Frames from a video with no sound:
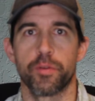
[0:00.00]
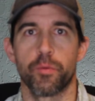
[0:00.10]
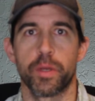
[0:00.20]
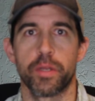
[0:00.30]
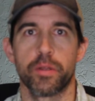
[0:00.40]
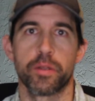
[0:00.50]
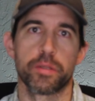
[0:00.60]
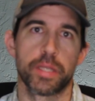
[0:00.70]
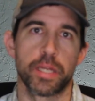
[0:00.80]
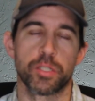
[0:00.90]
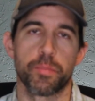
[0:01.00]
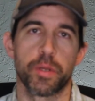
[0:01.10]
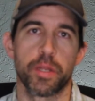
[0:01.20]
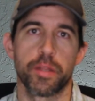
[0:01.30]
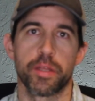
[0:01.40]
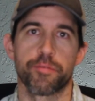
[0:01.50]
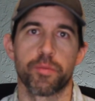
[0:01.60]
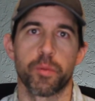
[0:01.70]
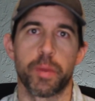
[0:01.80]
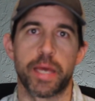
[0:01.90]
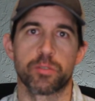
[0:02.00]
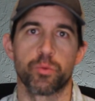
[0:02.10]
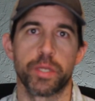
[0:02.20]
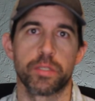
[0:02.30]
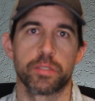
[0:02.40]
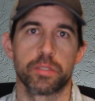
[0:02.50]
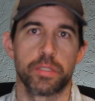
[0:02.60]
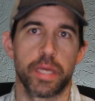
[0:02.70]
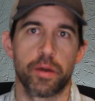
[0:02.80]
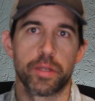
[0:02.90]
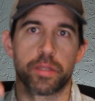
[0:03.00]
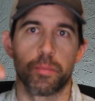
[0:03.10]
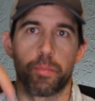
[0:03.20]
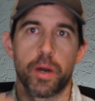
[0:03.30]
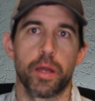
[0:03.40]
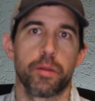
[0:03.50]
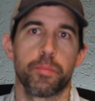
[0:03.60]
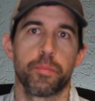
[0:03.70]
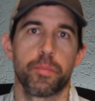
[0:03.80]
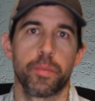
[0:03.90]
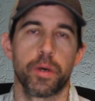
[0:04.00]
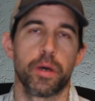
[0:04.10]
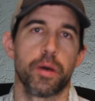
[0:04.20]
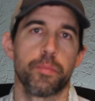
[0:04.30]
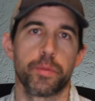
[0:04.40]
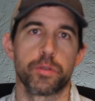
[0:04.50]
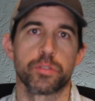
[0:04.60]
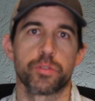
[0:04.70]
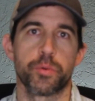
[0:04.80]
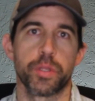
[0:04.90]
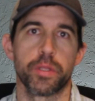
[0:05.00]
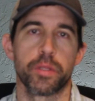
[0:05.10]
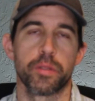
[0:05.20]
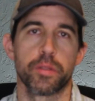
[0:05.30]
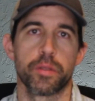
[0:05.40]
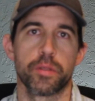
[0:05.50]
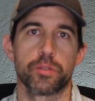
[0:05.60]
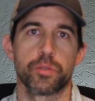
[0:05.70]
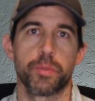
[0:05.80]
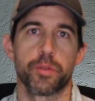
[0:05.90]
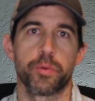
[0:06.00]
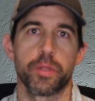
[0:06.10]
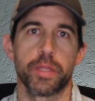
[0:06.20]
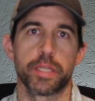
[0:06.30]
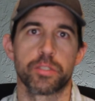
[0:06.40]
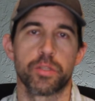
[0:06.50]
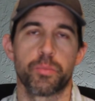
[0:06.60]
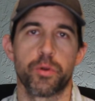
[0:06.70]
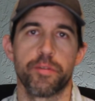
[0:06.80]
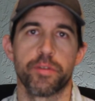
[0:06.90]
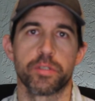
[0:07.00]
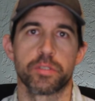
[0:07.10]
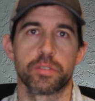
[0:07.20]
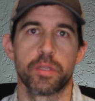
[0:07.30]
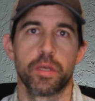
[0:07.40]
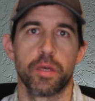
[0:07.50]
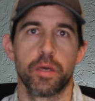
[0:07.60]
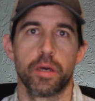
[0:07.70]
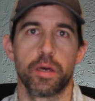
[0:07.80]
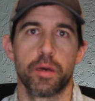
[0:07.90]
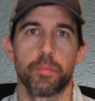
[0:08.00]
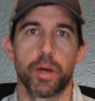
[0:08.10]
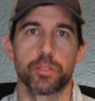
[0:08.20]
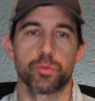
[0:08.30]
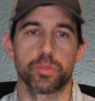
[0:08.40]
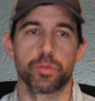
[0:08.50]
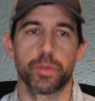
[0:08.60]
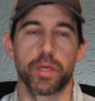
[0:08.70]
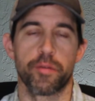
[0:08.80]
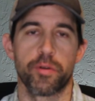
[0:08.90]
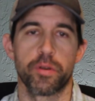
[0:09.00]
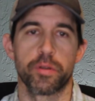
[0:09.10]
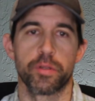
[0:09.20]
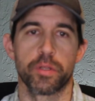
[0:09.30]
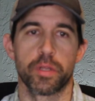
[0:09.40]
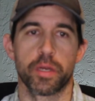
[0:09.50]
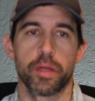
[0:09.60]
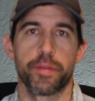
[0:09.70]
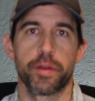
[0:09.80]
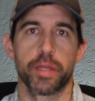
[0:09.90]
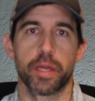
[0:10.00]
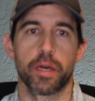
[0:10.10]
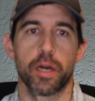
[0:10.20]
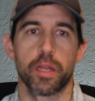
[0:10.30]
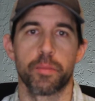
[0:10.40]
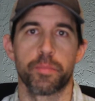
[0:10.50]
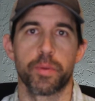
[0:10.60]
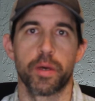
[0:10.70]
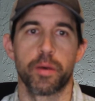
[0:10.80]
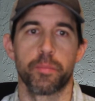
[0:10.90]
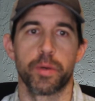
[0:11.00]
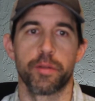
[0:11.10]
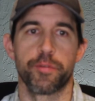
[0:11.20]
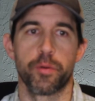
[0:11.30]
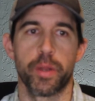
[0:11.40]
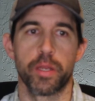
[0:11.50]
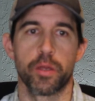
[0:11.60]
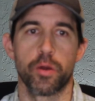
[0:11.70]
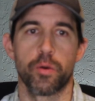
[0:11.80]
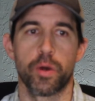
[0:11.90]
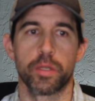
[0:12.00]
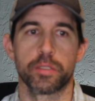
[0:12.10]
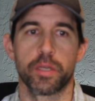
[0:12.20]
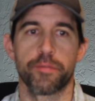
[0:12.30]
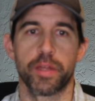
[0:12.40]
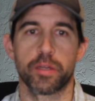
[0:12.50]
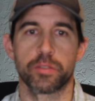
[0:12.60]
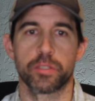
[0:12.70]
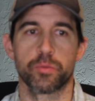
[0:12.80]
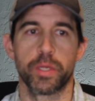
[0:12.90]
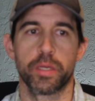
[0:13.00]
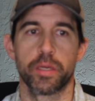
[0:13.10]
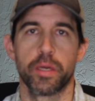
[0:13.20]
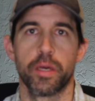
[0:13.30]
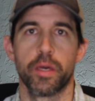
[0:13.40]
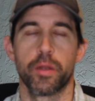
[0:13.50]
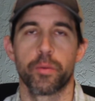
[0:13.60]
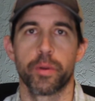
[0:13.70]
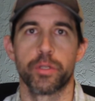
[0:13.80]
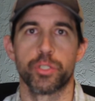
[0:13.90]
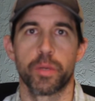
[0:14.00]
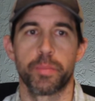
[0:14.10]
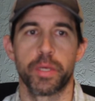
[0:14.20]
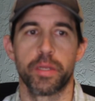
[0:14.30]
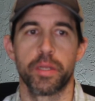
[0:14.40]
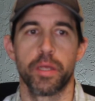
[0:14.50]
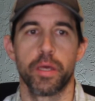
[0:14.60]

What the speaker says: wanted to catch up on anything from the past weeks, down at the bottom, there's should be 3 links to the previous modules that we covered. You can click on there to get caught up. But if you're ready to go on soft tackles this week, we're going to jump in.